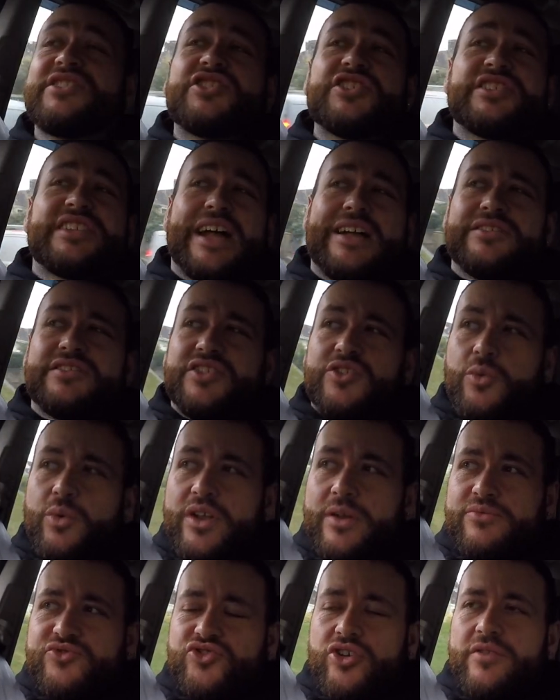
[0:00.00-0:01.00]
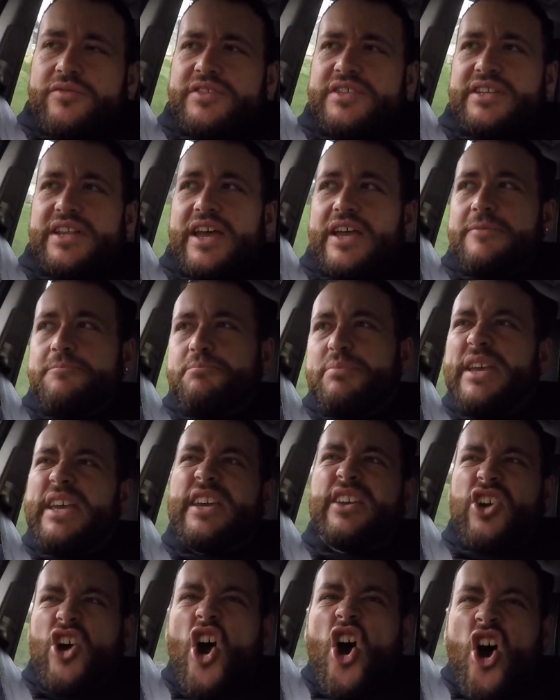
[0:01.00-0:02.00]
just down to the one I'm driving today.
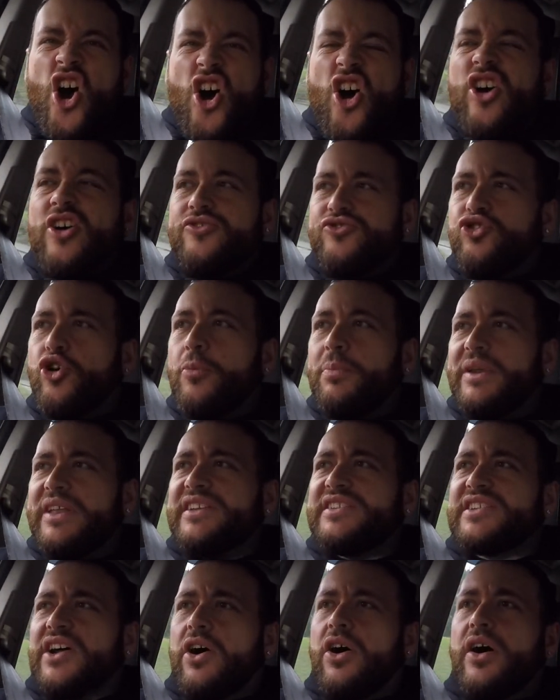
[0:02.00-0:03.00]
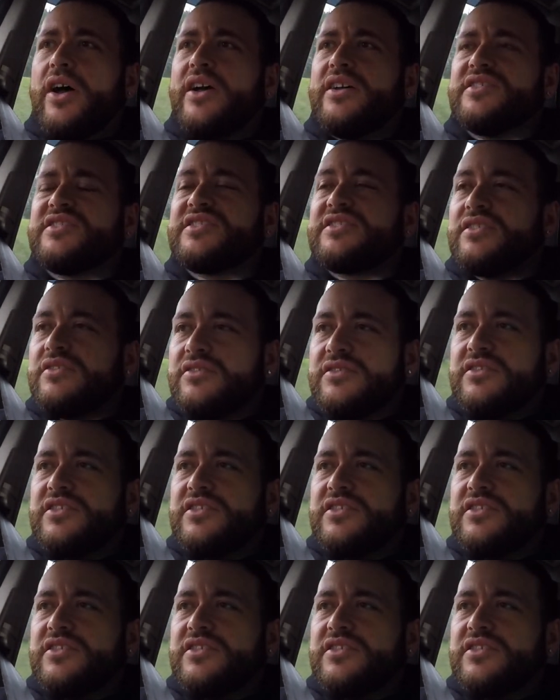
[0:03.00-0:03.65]
Big, knobbly tyres,